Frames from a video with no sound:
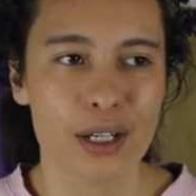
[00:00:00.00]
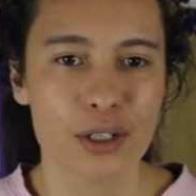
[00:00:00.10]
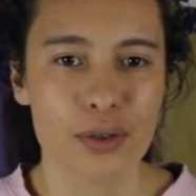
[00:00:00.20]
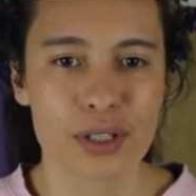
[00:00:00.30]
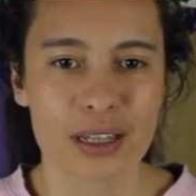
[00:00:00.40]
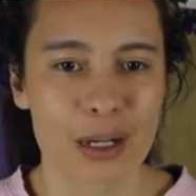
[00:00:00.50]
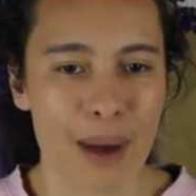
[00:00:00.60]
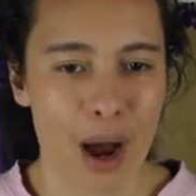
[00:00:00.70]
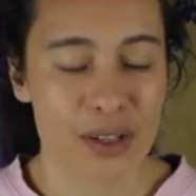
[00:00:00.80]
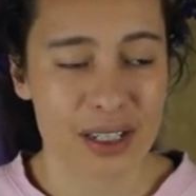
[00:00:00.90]
using their
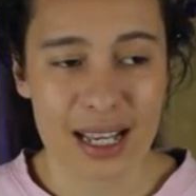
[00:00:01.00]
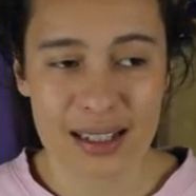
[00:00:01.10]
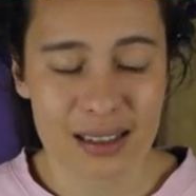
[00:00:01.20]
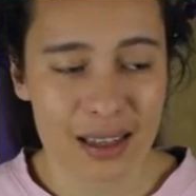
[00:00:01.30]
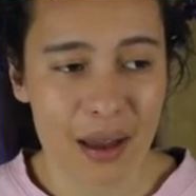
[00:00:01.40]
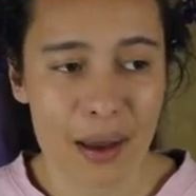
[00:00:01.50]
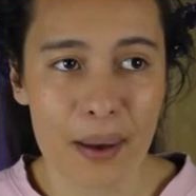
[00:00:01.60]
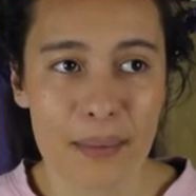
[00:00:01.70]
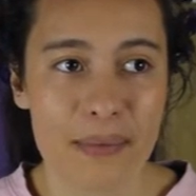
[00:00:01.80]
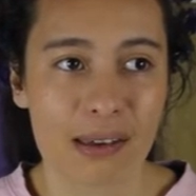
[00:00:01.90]
powers against
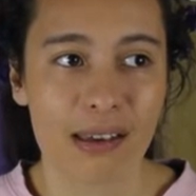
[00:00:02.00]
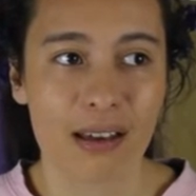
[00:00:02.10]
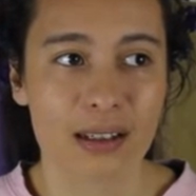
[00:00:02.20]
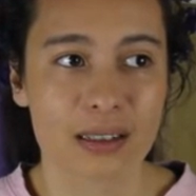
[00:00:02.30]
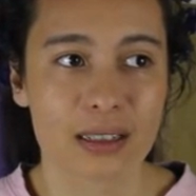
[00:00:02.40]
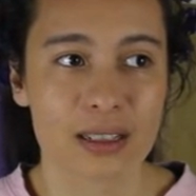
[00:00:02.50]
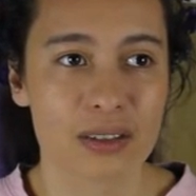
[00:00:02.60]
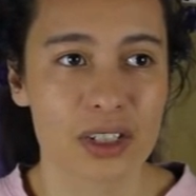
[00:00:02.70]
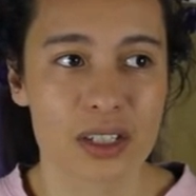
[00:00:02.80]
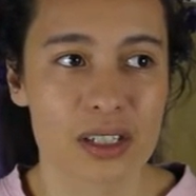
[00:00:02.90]
them and
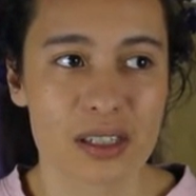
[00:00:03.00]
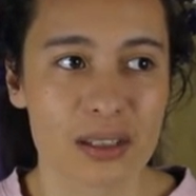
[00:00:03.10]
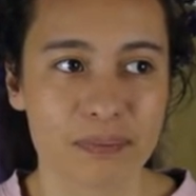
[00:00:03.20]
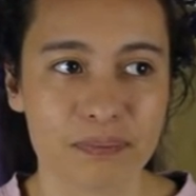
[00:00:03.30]
just